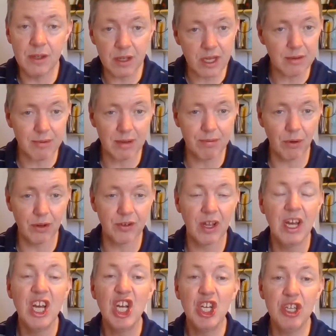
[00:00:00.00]
You get my
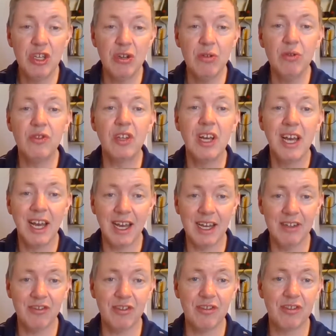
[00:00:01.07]
point. Use
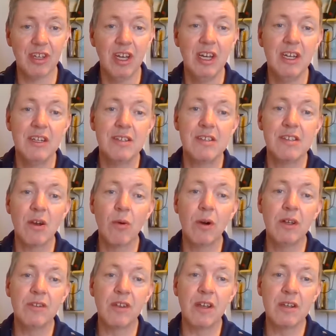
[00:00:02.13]
hedges
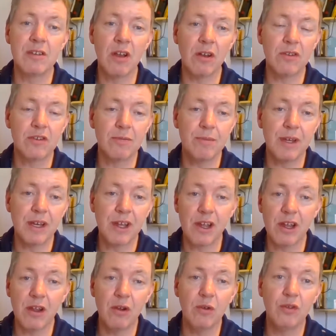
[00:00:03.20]
so as not to be
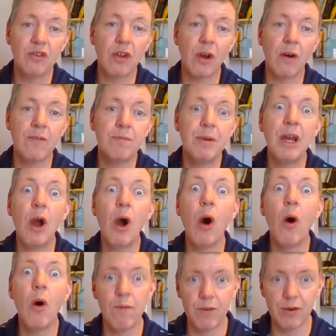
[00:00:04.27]
accused of being
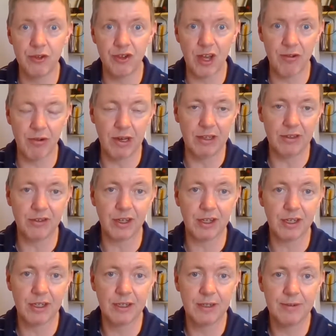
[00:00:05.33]
overgeneralistic,
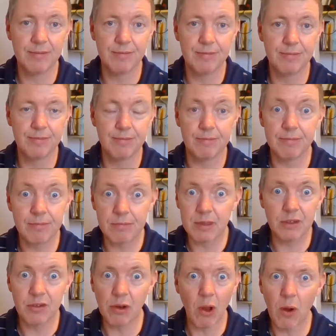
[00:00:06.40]

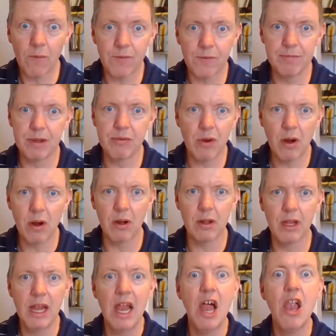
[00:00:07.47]
because you'll often be
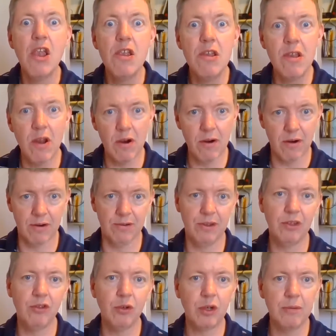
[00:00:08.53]
wrong.
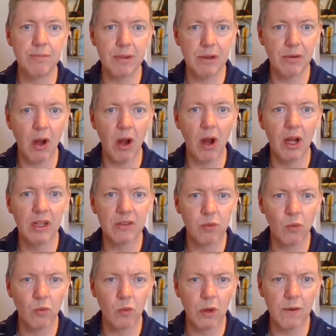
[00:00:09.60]
Learn that you can be wrong.
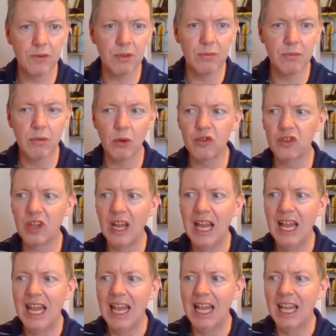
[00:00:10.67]
It's one of the most
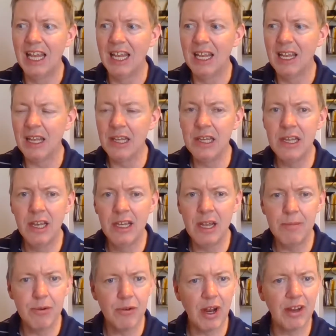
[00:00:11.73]

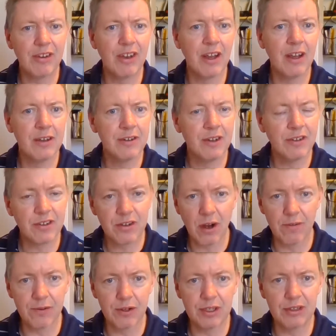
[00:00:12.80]
liberating
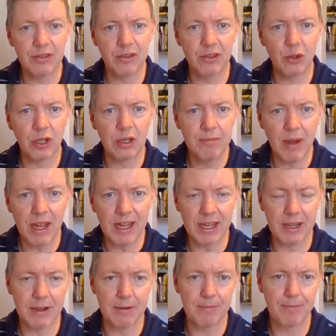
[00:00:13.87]
discoveries you can
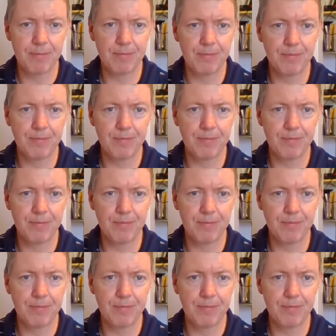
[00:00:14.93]
make,